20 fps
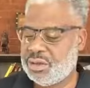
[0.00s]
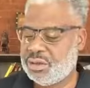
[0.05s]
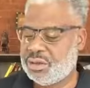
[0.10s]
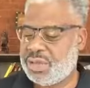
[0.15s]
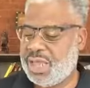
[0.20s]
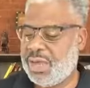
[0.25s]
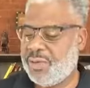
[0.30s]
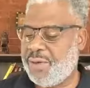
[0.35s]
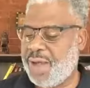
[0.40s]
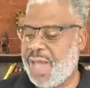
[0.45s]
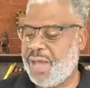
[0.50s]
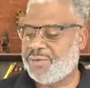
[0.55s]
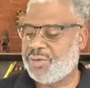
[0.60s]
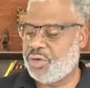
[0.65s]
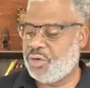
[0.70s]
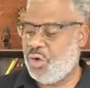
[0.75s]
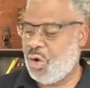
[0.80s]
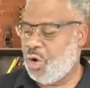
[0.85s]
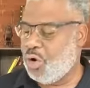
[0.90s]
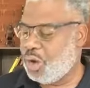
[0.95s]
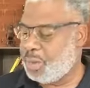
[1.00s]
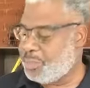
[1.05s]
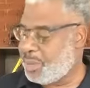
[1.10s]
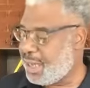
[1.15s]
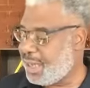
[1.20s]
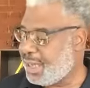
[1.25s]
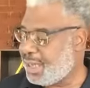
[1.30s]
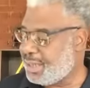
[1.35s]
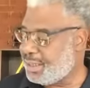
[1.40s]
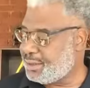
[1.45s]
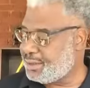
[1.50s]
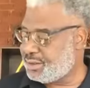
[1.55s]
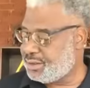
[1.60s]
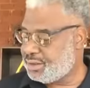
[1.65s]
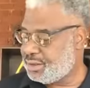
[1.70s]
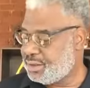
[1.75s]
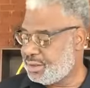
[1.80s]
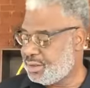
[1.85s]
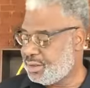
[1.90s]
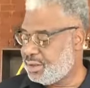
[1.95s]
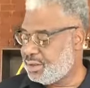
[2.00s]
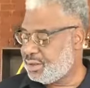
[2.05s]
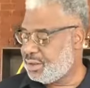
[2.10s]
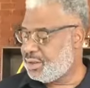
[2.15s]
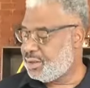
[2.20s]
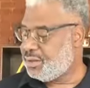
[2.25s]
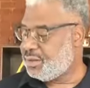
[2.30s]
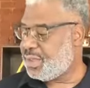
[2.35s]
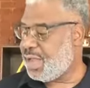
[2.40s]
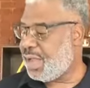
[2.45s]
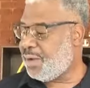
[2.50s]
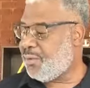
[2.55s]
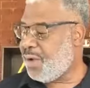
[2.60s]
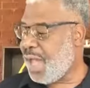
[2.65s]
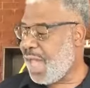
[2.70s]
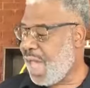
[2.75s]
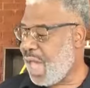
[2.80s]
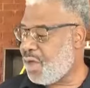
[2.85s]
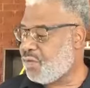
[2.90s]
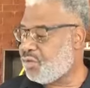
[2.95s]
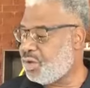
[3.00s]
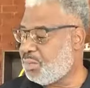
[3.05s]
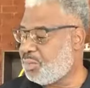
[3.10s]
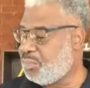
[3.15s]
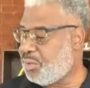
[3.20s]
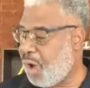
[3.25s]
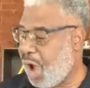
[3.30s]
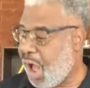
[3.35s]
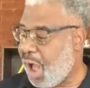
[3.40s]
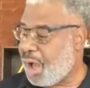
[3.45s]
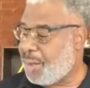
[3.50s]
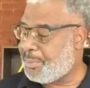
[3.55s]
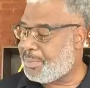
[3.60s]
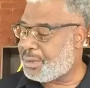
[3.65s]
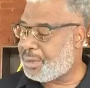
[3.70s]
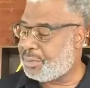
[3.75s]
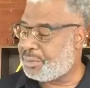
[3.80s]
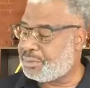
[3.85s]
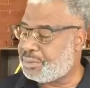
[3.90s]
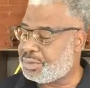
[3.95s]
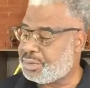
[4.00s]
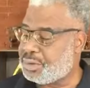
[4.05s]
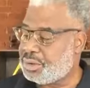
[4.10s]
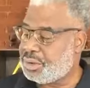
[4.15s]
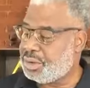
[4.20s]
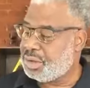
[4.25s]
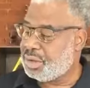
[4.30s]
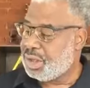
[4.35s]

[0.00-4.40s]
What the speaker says: They were having growing pains. They were having problems.